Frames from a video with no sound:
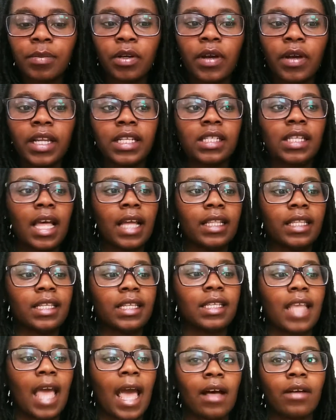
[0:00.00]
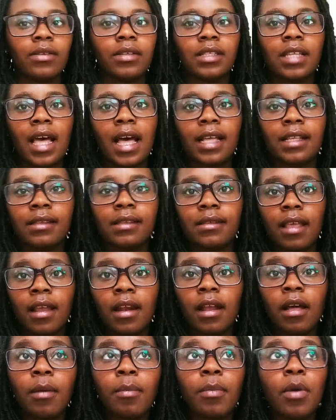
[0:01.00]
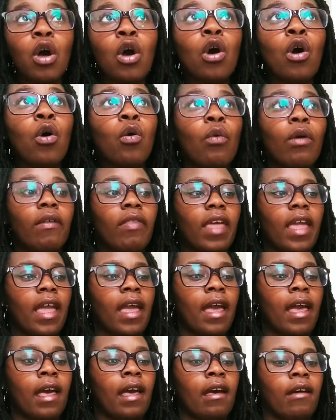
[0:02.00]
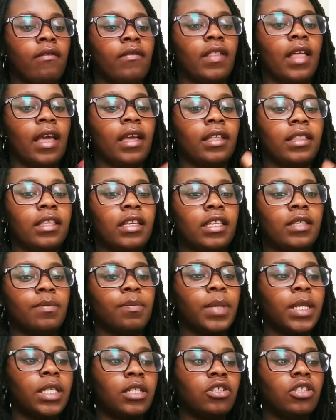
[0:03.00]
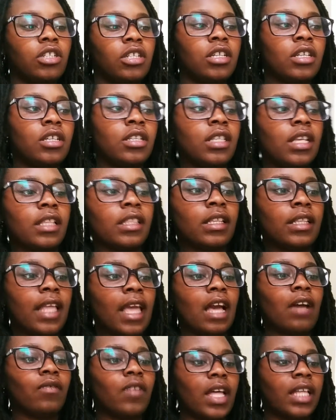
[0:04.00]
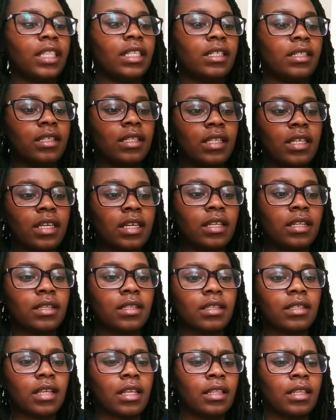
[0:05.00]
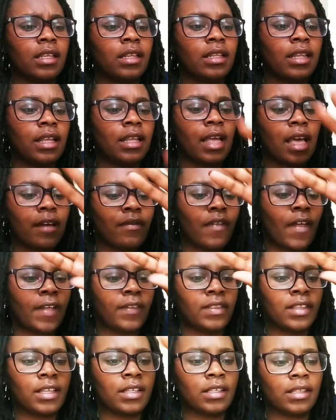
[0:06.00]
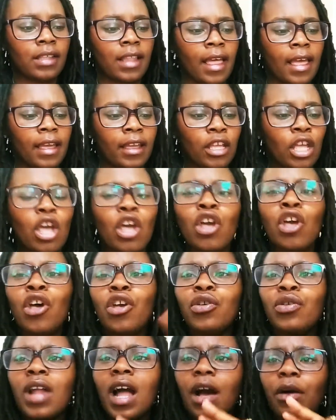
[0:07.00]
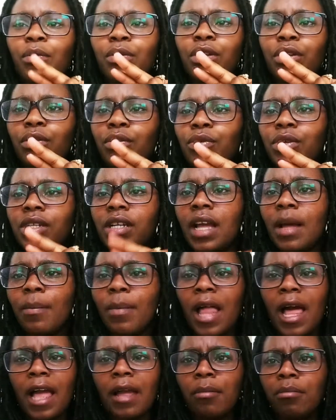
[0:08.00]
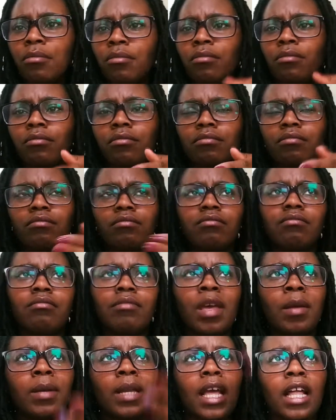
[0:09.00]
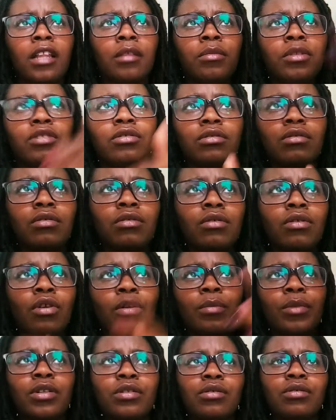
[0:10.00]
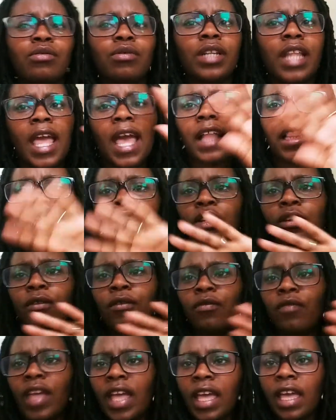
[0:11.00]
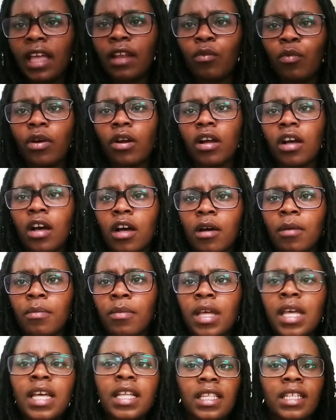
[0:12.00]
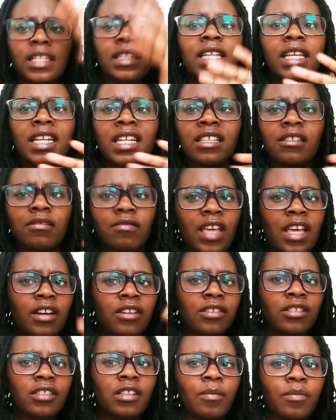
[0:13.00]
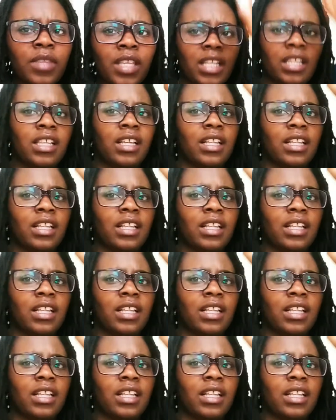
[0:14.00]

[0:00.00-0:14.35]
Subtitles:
and it's like this outside setup where they have like these benches, and then they have like these tents, and then they have like this, like, you know how when you were in like maybe elementary school or middle school, and they had the little van where come the dentist van or something. It looked